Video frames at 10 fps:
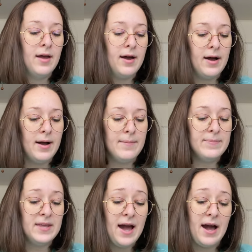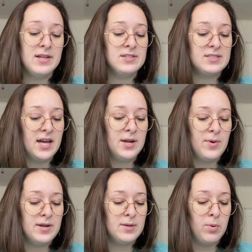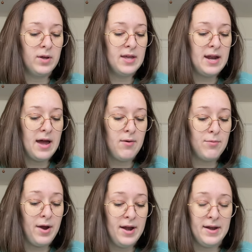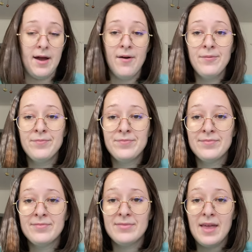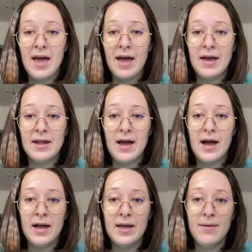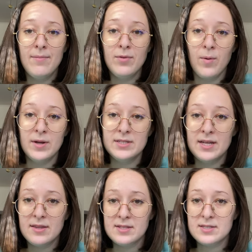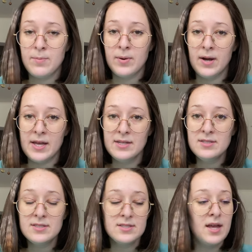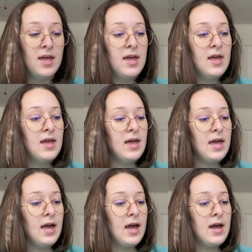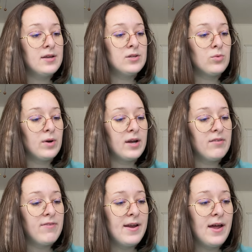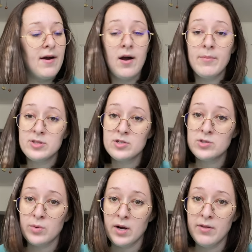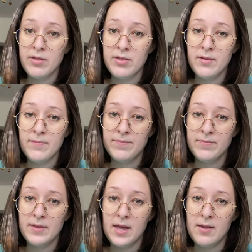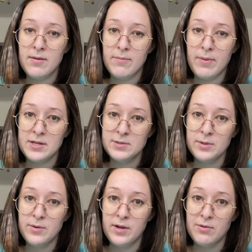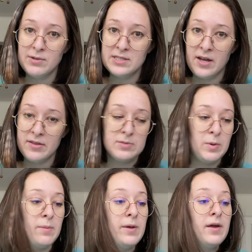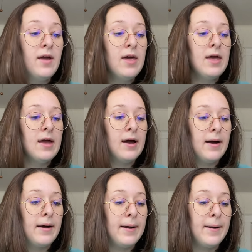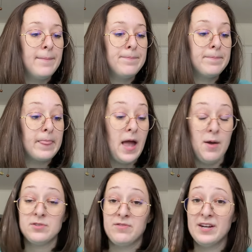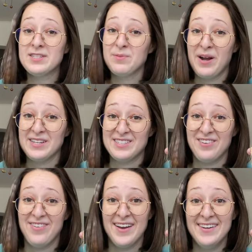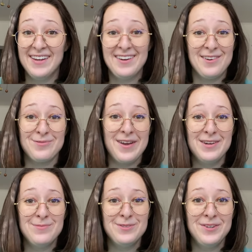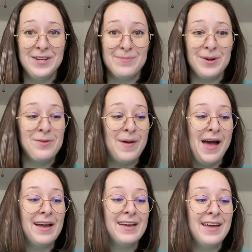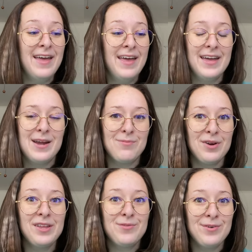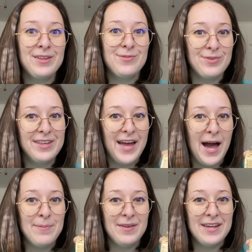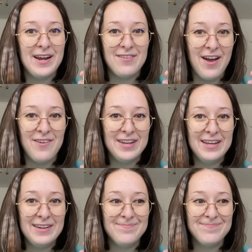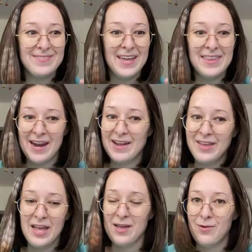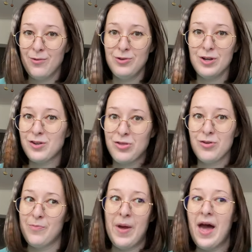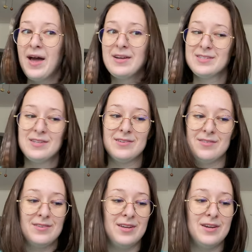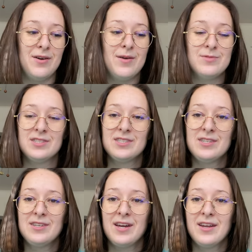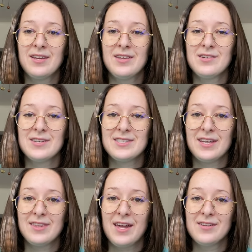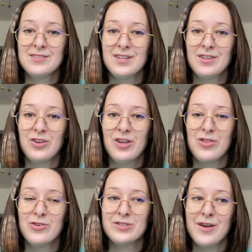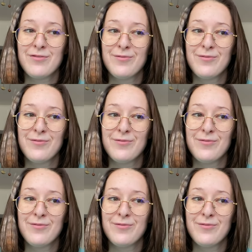um, yeah, I just kind of wanted to point that out right now that I am going to get this appraised and we're gonna find out how much it's worth and possibly going to resell this baby. Um, I was very surprised to find it in a random Dooney and Bourke bag and I'm really, really, really happy that I found it and that I like looked through the bags and you know, I'm just kind of curious like that. I just like looking through stuff.